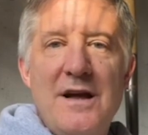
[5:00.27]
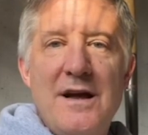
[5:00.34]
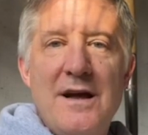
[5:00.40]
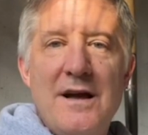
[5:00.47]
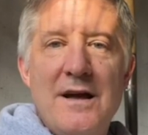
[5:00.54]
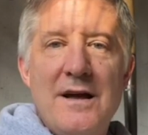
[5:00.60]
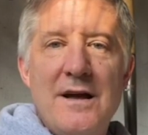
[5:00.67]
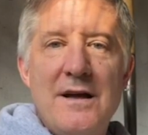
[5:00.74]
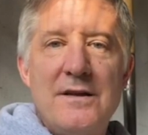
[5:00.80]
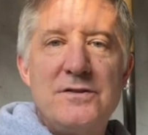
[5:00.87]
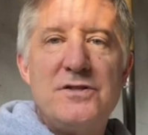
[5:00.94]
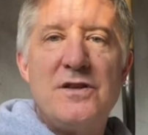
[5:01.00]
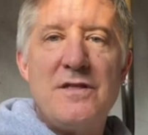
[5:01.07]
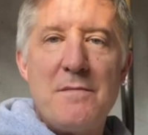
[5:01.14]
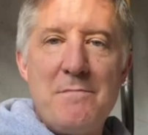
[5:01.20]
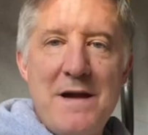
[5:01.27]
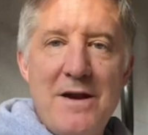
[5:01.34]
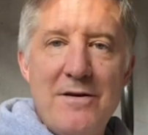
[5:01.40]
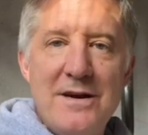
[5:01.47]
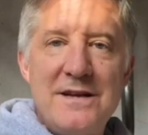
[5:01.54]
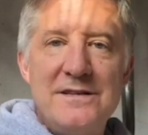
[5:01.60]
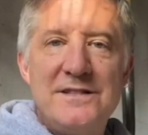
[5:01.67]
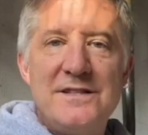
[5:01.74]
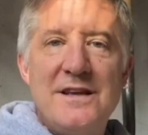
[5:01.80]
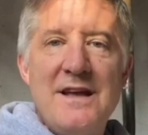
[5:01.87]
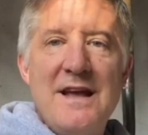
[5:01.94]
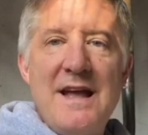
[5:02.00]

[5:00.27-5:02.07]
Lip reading: to the Marys